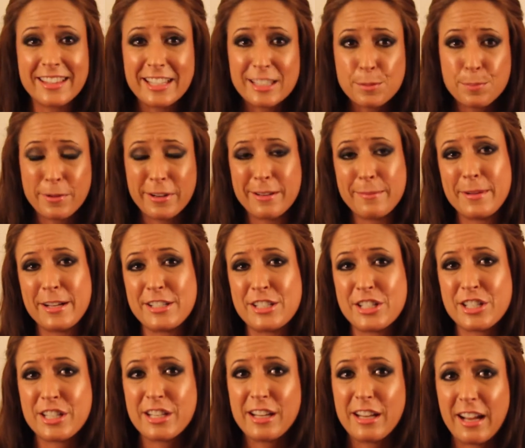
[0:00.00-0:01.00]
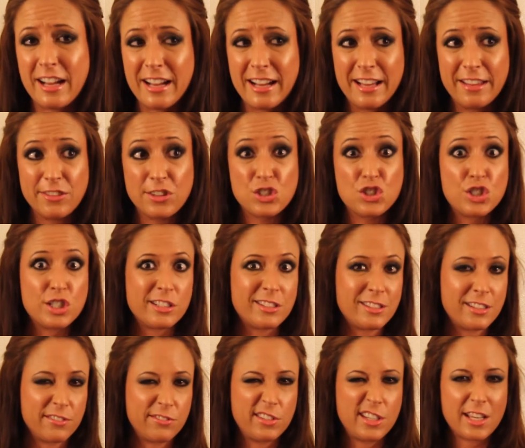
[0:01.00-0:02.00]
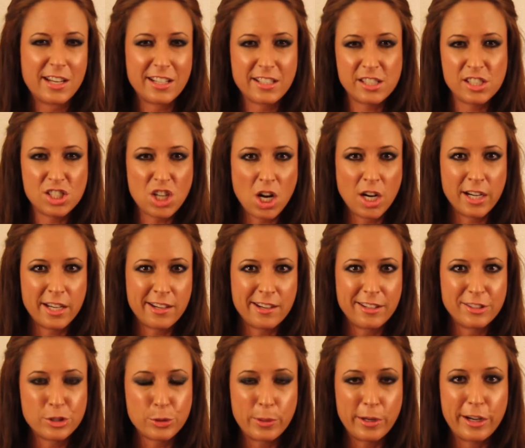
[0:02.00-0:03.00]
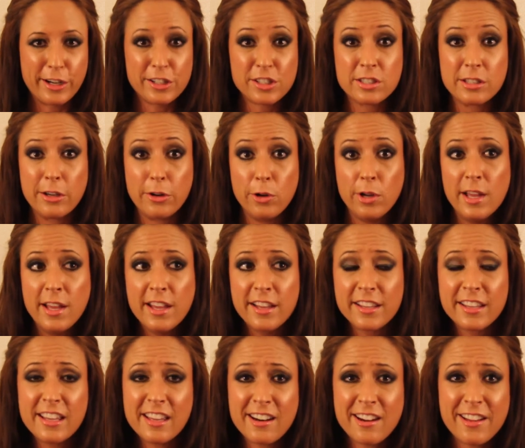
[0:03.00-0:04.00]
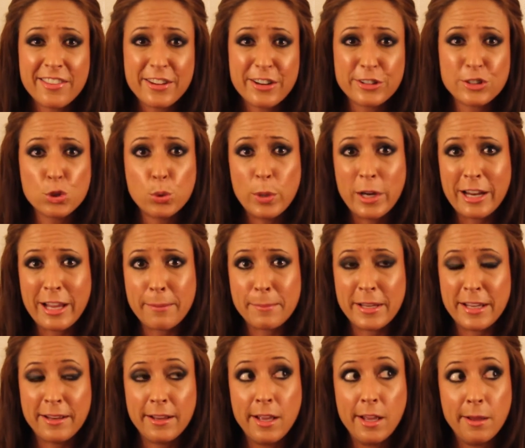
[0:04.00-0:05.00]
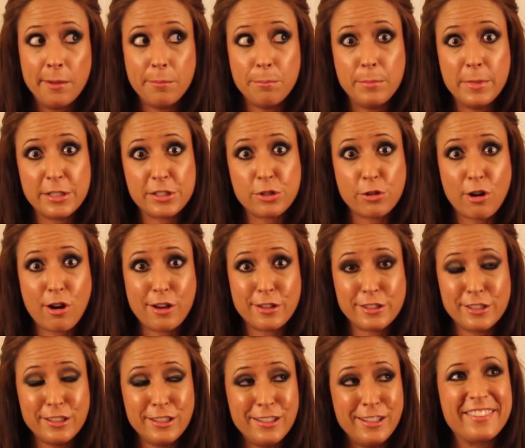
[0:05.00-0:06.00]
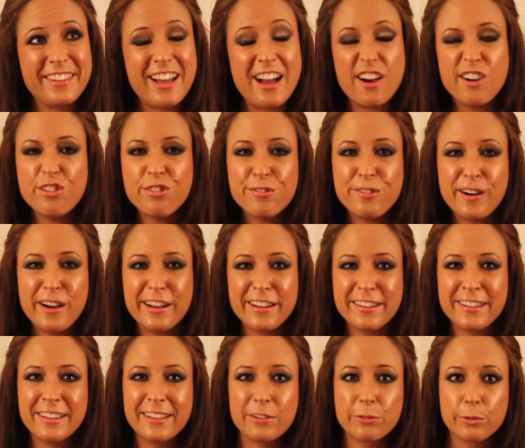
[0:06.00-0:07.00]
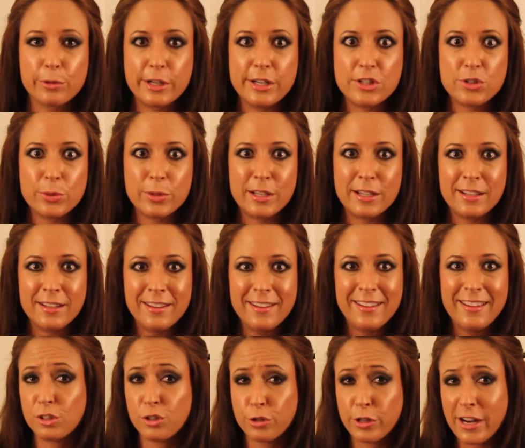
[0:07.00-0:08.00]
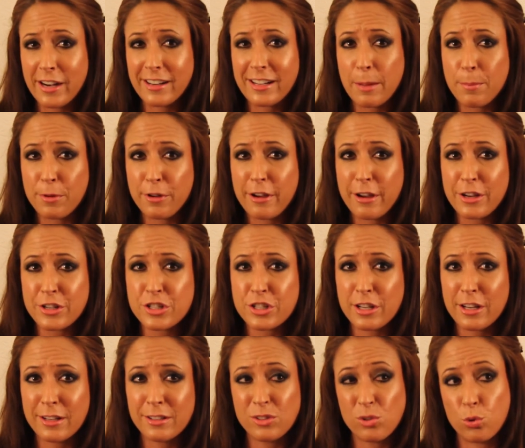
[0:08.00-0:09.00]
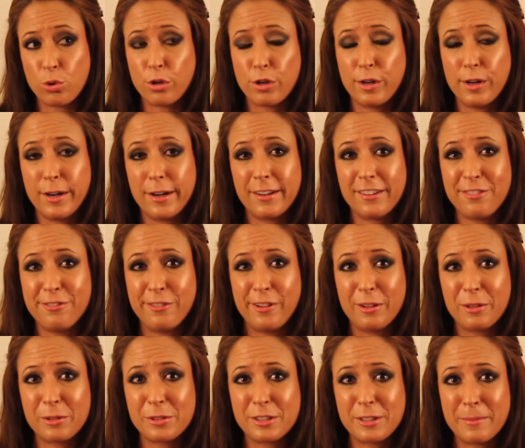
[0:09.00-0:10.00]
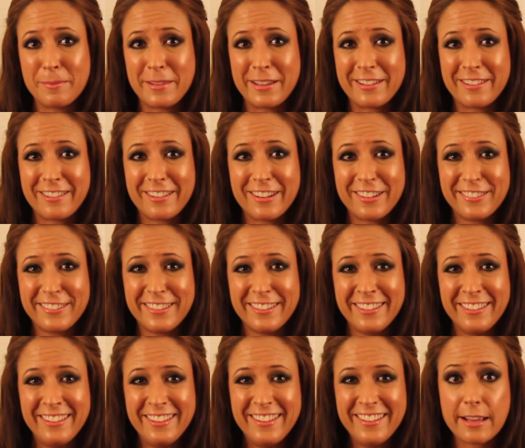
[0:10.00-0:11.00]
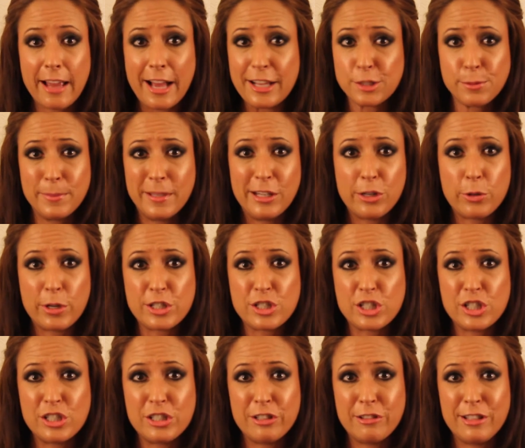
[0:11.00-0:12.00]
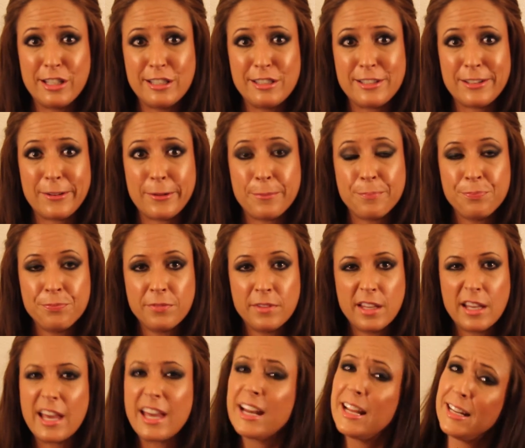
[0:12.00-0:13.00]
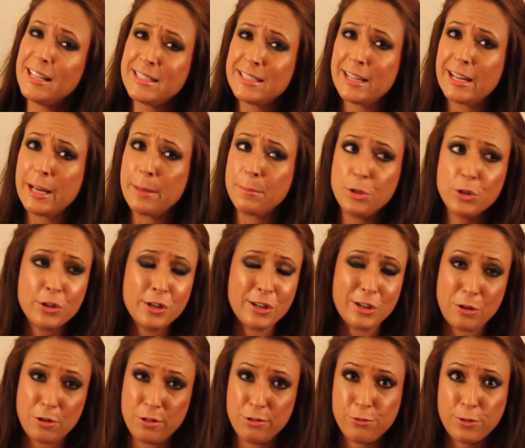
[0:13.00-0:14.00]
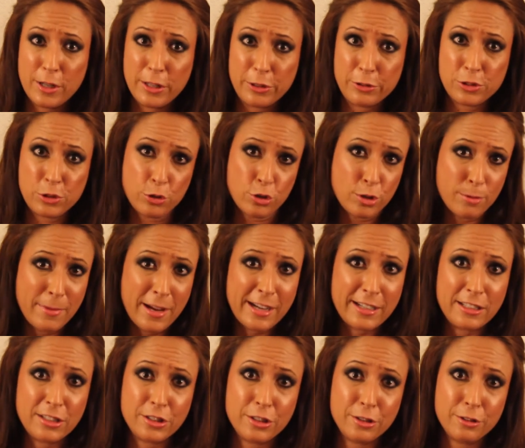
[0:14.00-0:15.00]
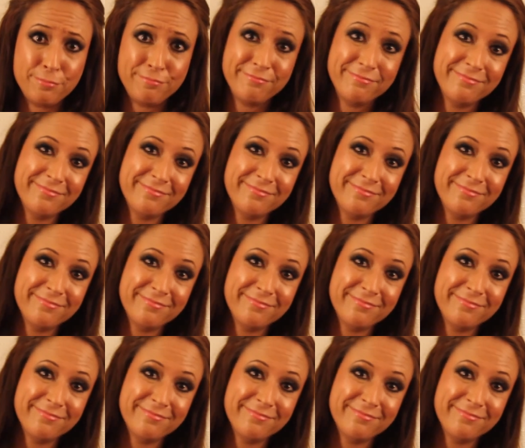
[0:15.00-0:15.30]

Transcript: that's pretty much the gist of getting started on Twitter, so get on there, tweet at me, Miss Rossi, have fun, retweet, create a couple hashtags, or follow some that are out there. Ask me any questions you need to. At any time, you can go and follow Social Magnitude.